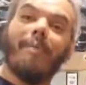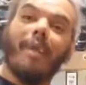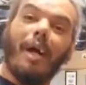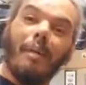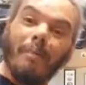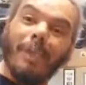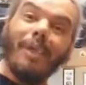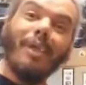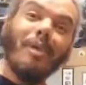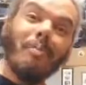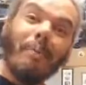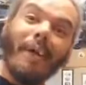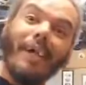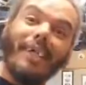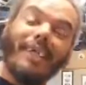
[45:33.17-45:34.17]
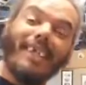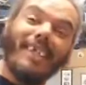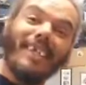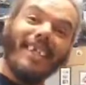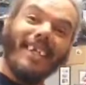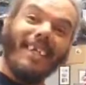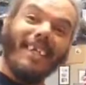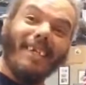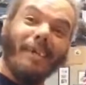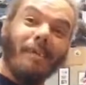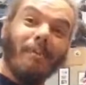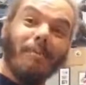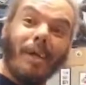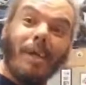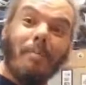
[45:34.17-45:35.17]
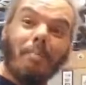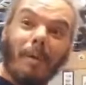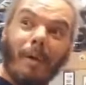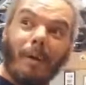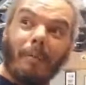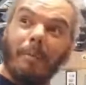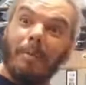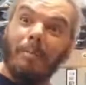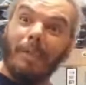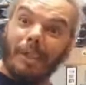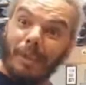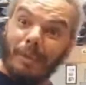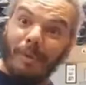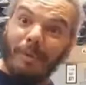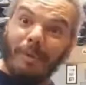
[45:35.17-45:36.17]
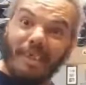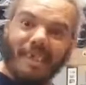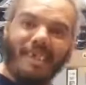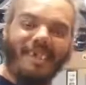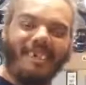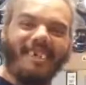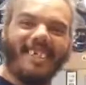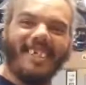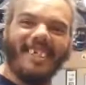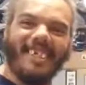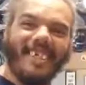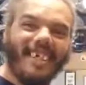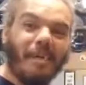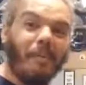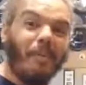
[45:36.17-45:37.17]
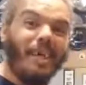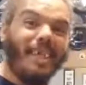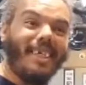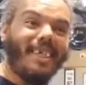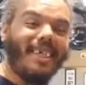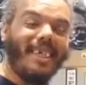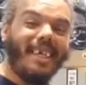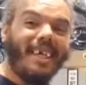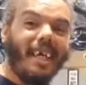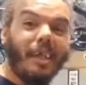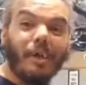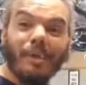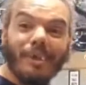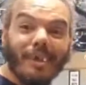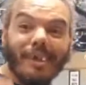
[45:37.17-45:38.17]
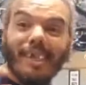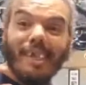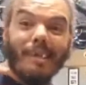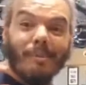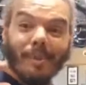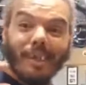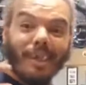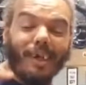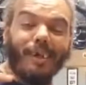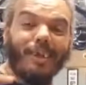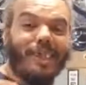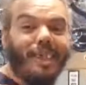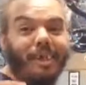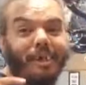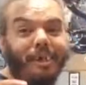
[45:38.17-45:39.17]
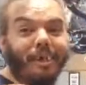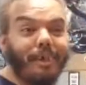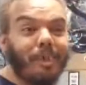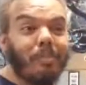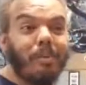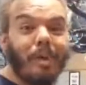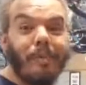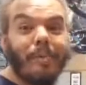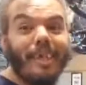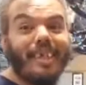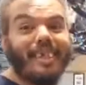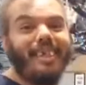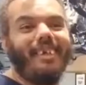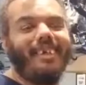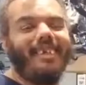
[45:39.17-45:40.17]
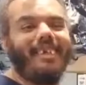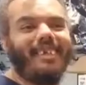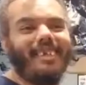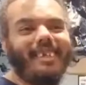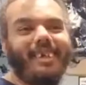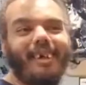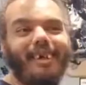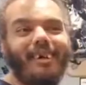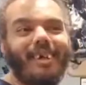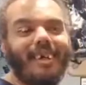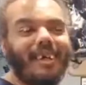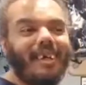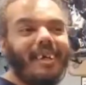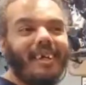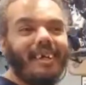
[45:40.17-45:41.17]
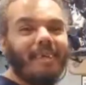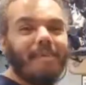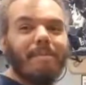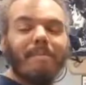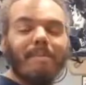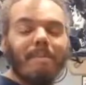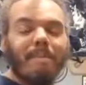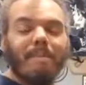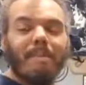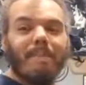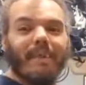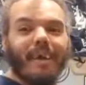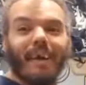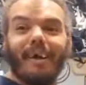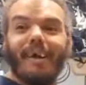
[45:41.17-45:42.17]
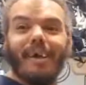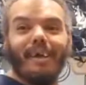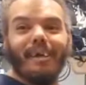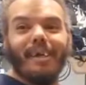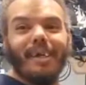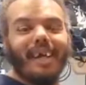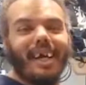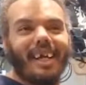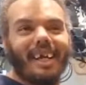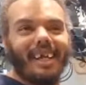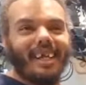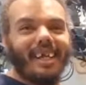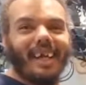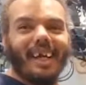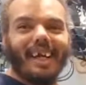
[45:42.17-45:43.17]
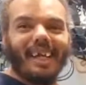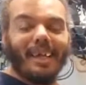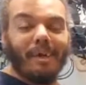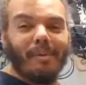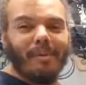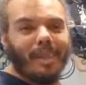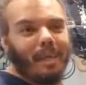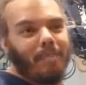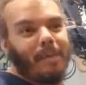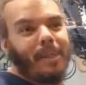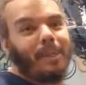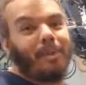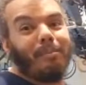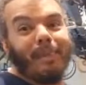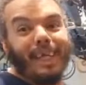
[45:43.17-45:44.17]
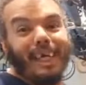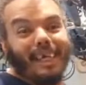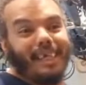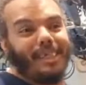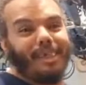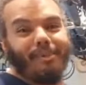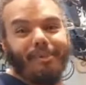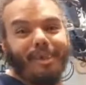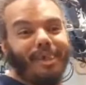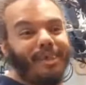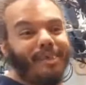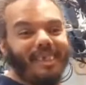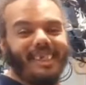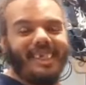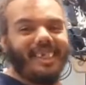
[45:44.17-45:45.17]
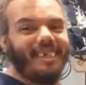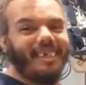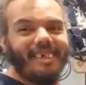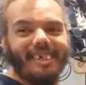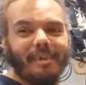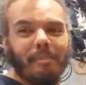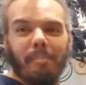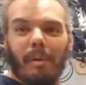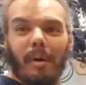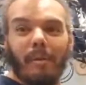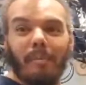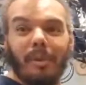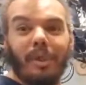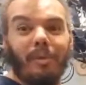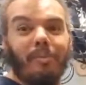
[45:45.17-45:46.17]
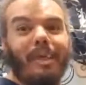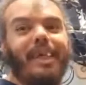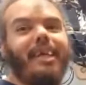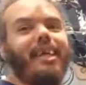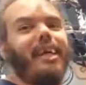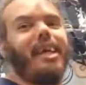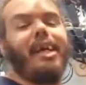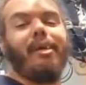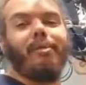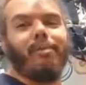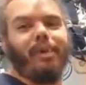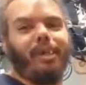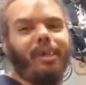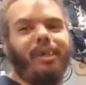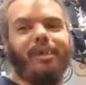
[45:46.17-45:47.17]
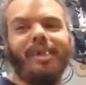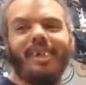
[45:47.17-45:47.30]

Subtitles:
I'm a little impressed. Like, you're afraid of berms, but you do teeters, and those aren't even little teeters. Those are pretty big teeters. So I don't know. You gotta get over that mental block, because if you're doing teeters, berms should be cake for you,